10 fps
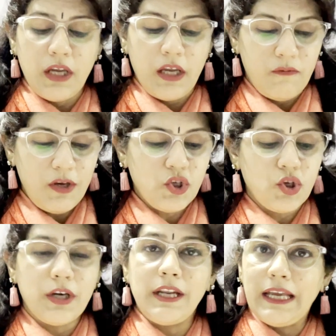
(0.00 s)
in
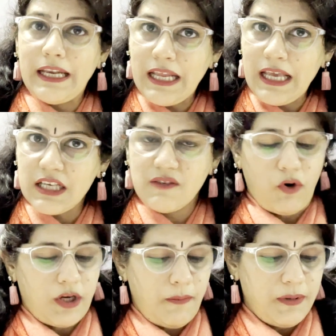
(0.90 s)
which DNA is
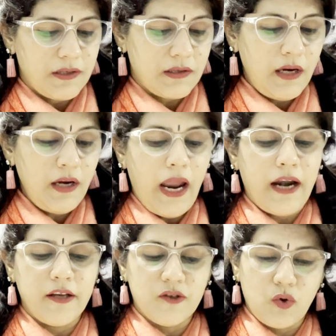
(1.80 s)
40%
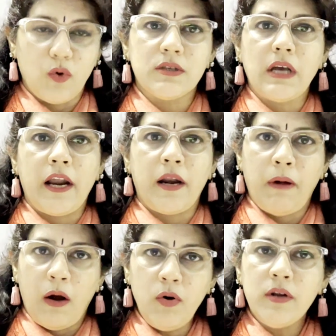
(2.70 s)
and histones are
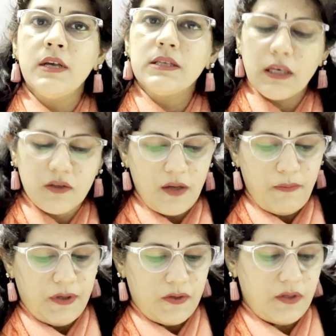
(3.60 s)
about
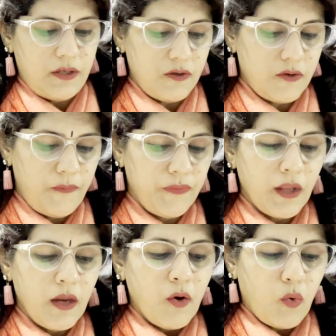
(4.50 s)
60%.
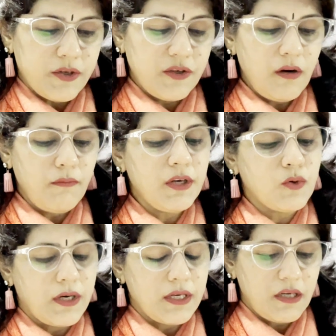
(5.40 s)
Question number
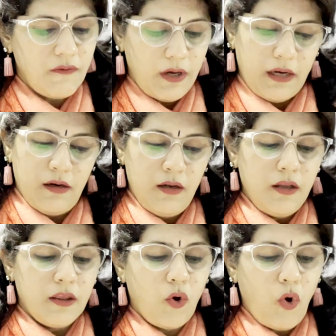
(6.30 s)
21.
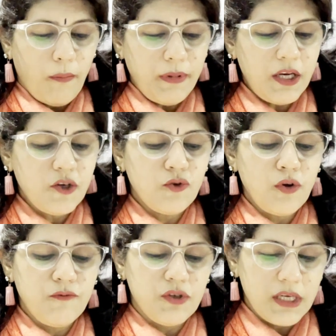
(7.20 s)
The combination
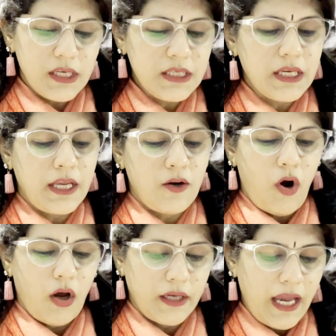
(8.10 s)
of genes in an
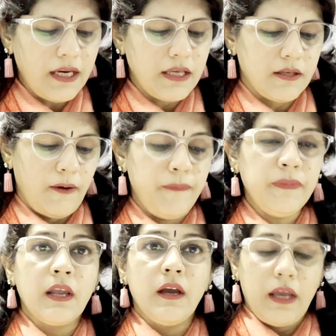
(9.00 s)

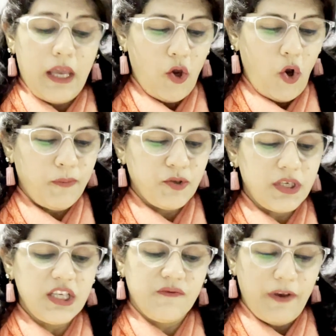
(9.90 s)
organism, A
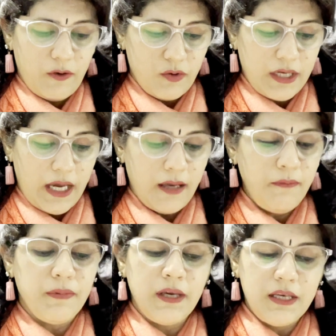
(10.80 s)
option is
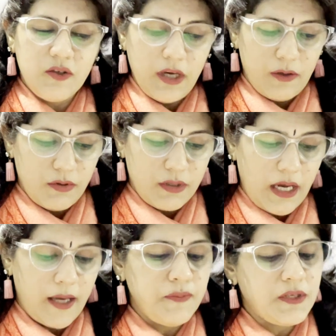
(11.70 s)
phenotype, B is
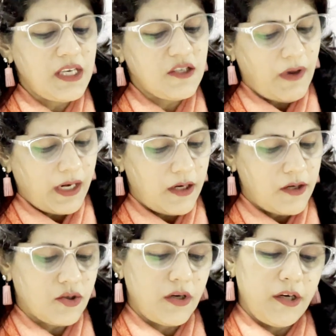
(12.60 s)
genotype, C is
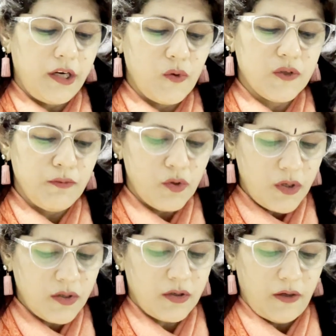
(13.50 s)
variation and D is
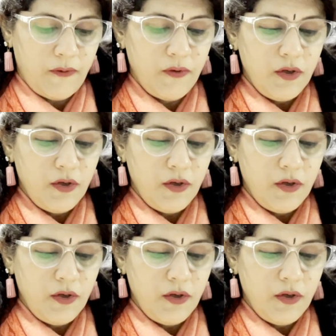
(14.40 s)
mutation.